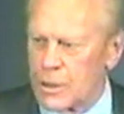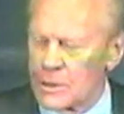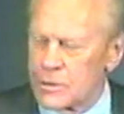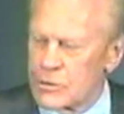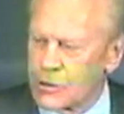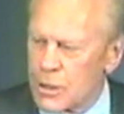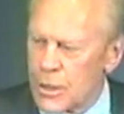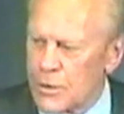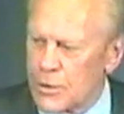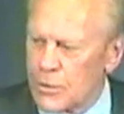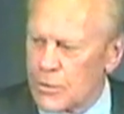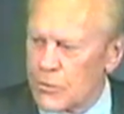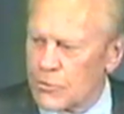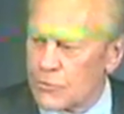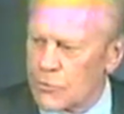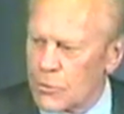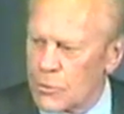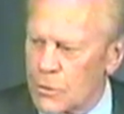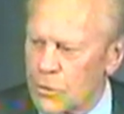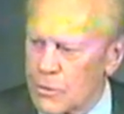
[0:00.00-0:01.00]
et cetera,
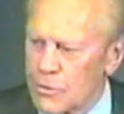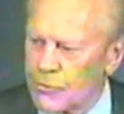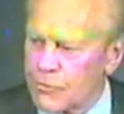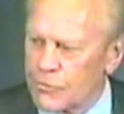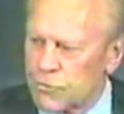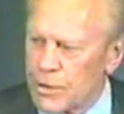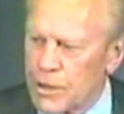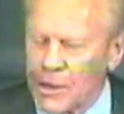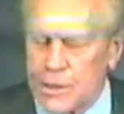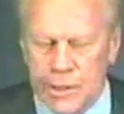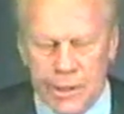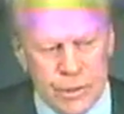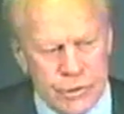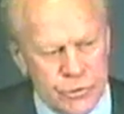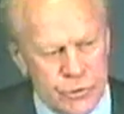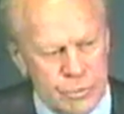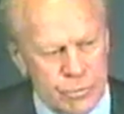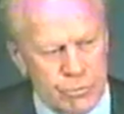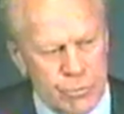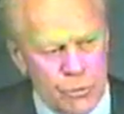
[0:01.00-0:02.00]
for the fleet
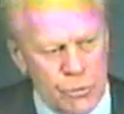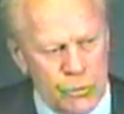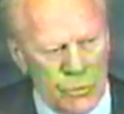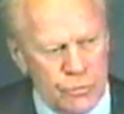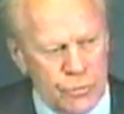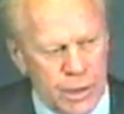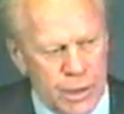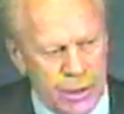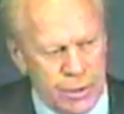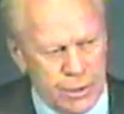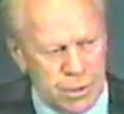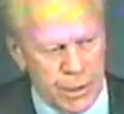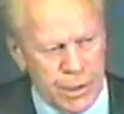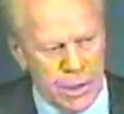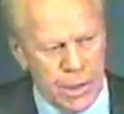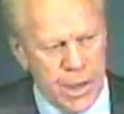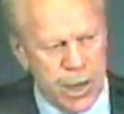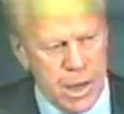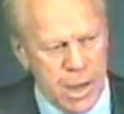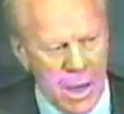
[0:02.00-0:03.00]
as it moved on
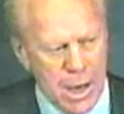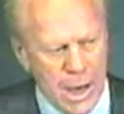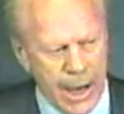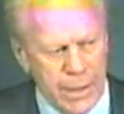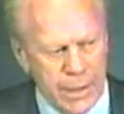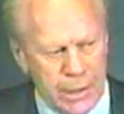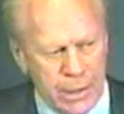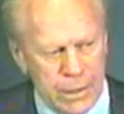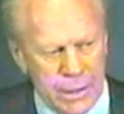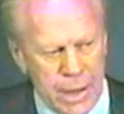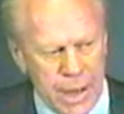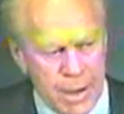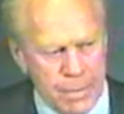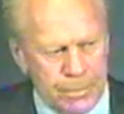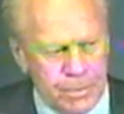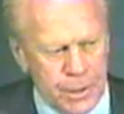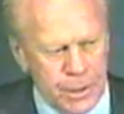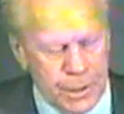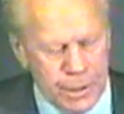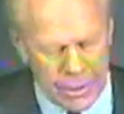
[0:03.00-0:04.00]
the island
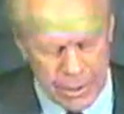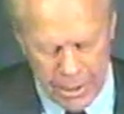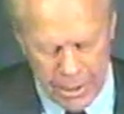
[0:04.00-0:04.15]
hopping